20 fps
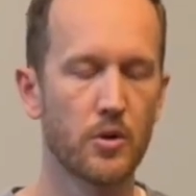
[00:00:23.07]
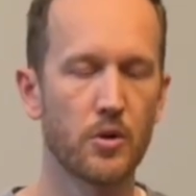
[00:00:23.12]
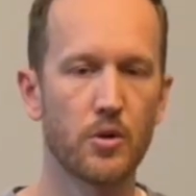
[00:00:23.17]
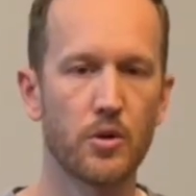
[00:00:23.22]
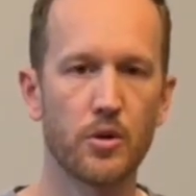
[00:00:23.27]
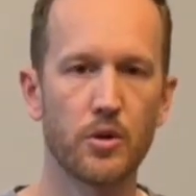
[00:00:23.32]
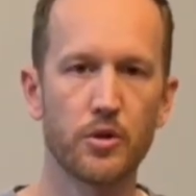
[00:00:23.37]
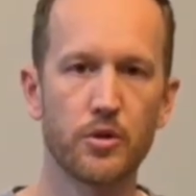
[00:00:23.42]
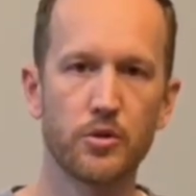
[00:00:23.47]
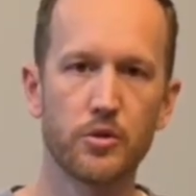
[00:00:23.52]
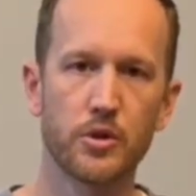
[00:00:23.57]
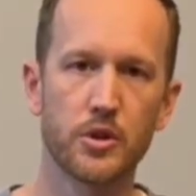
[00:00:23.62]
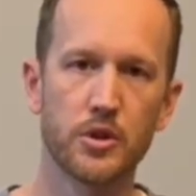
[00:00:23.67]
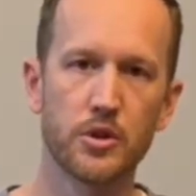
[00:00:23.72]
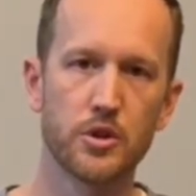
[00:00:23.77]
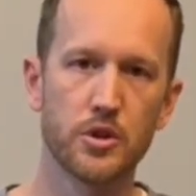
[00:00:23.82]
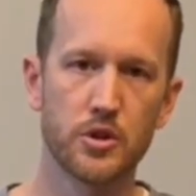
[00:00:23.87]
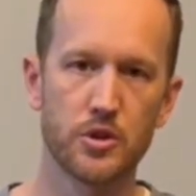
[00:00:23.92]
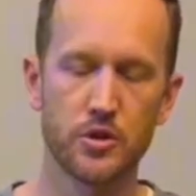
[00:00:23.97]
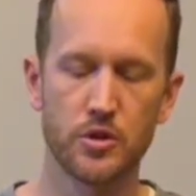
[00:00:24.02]
or you
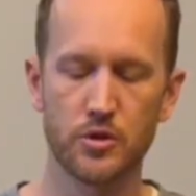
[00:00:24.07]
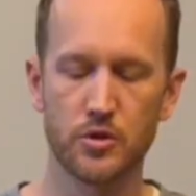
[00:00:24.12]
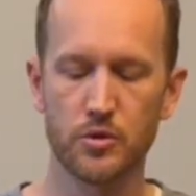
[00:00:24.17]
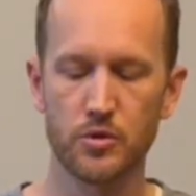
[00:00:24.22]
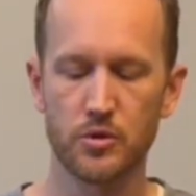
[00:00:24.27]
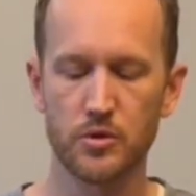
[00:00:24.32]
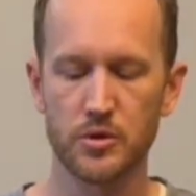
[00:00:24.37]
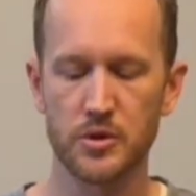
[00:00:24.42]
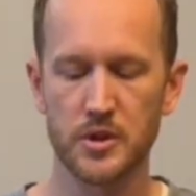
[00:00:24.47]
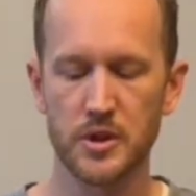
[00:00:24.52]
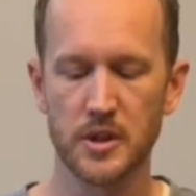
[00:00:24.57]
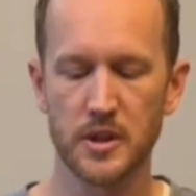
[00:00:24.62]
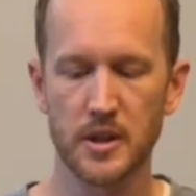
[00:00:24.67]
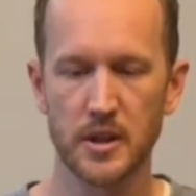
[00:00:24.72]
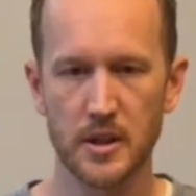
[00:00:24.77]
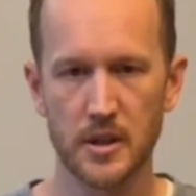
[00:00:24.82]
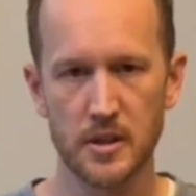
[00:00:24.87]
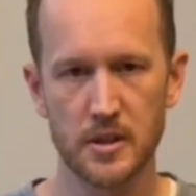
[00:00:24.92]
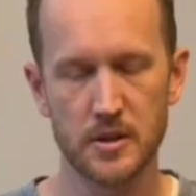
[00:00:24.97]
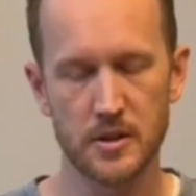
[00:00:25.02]
can just use the
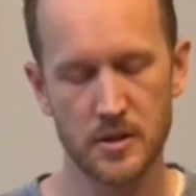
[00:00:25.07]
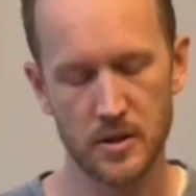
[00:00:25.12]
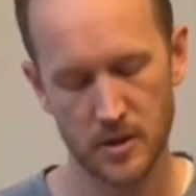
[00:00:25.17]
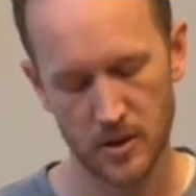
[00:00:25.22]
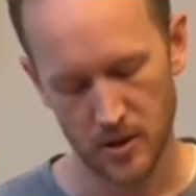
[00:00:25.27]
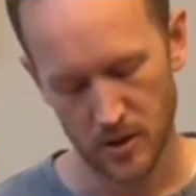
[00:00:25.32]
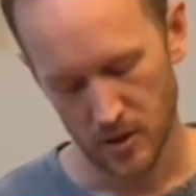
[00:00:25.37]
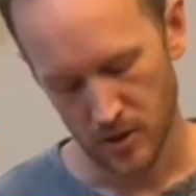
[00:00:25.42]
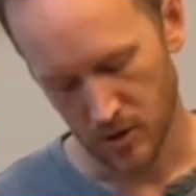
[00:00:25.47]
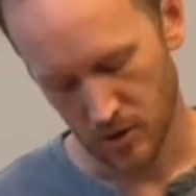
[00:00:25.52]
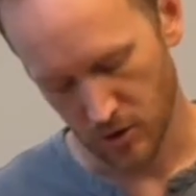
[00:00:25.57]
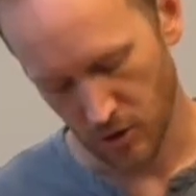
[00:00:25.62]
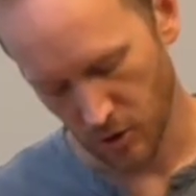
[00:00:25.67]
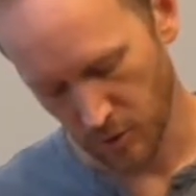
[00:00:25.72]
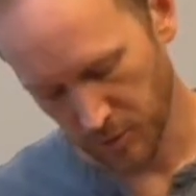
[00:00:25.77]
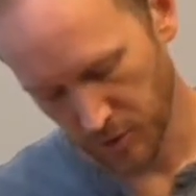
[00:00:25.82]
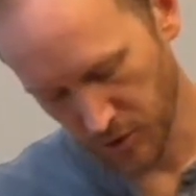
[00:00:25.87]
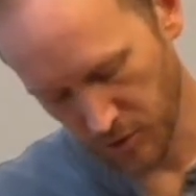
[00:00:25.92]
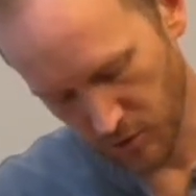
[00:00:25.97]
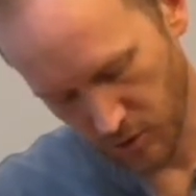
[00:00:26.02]
keys to
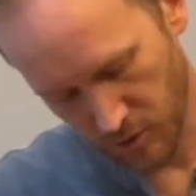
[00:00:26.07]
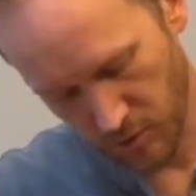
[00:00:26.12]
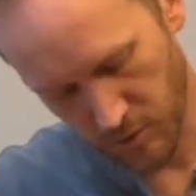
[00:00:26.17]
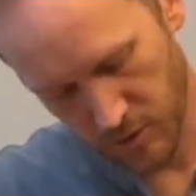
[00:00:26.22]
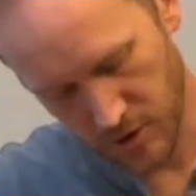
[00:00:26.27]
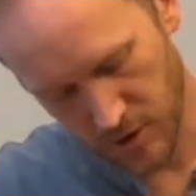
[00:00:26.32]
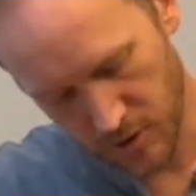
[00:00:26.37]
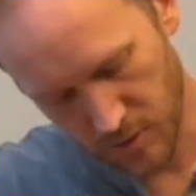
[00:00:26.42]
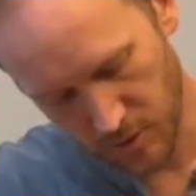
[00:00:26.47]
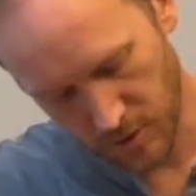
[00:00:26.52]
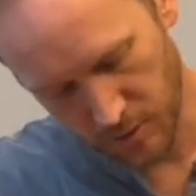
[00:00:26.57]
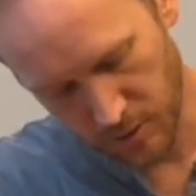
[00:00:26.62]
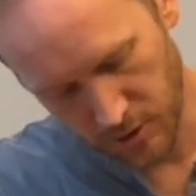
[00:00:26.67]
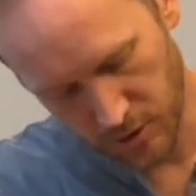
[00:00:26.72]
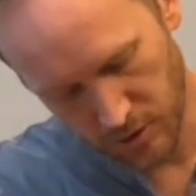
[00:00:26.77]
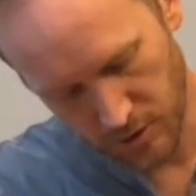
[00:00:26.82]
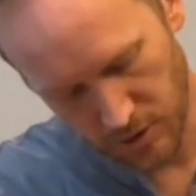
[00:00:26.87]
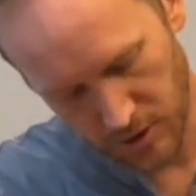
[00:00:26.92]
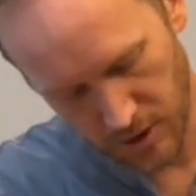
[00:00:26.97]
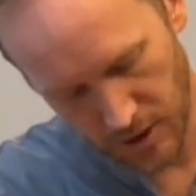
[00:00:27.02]
open the drawer, which is what we'll
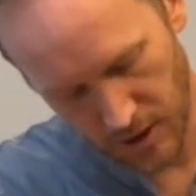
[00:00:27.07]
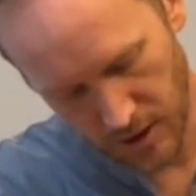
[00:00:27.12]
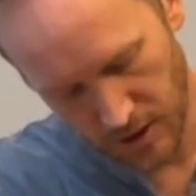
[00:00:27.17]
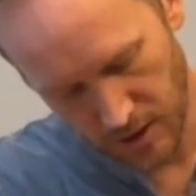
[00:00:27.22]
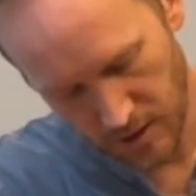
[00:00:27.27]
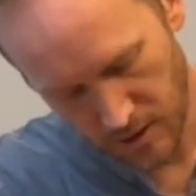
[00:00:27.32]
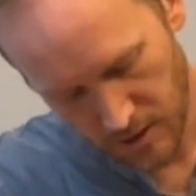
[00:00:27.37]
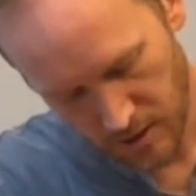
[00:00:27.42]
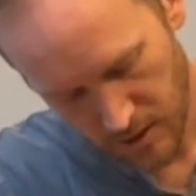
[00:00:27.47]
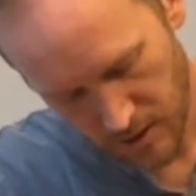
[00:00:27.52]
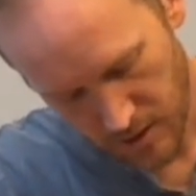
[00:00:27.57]
do today.